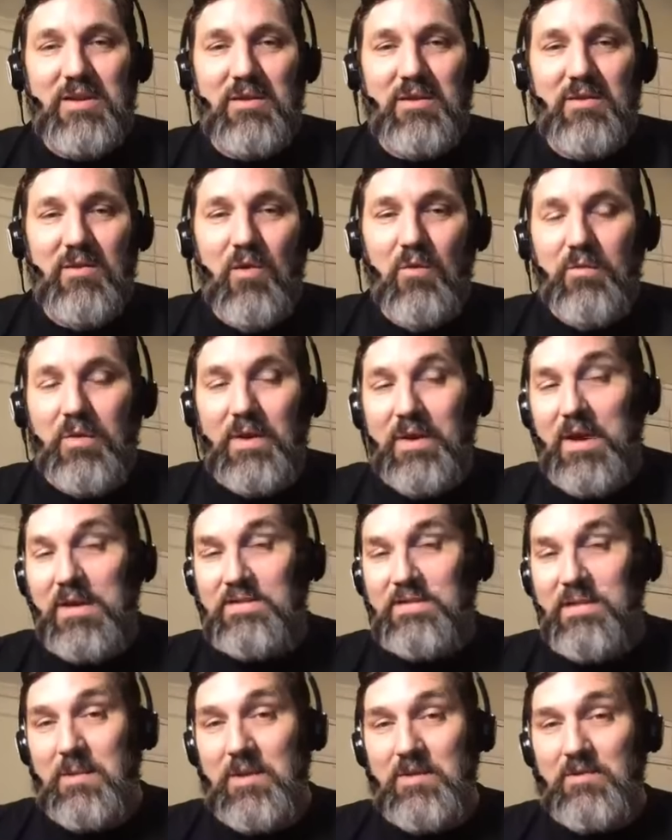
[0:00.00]
And hopefully,
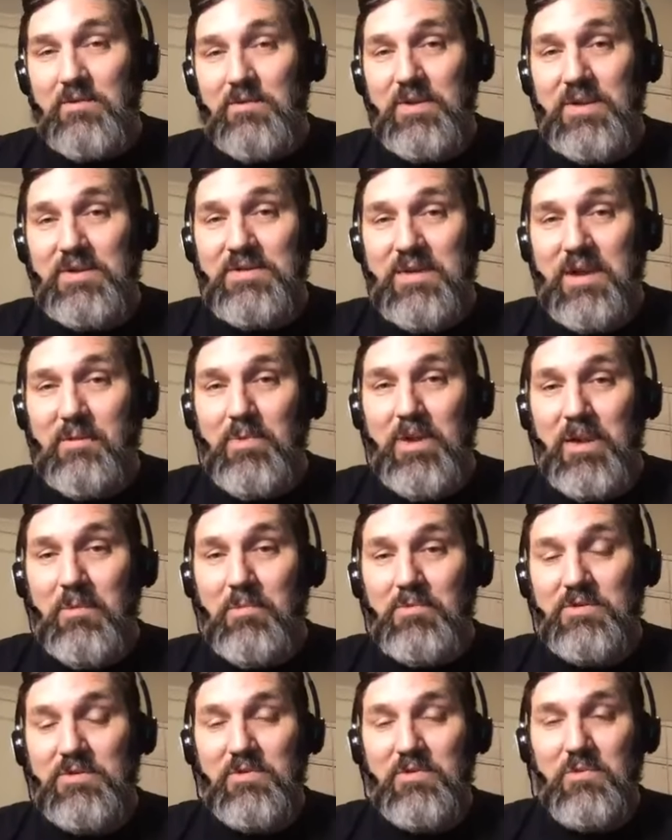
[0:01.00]
next time I do this, I'll be
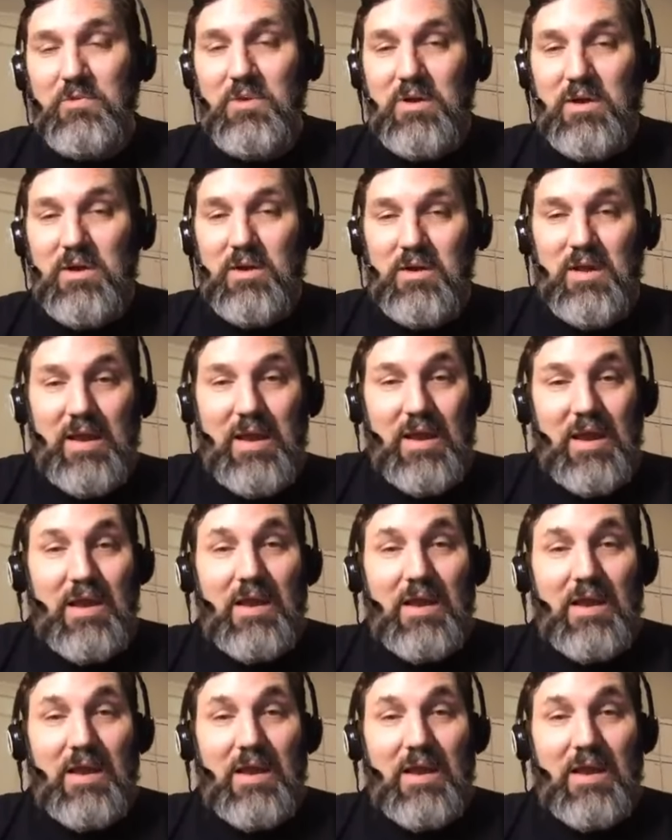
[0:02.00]
able to uh,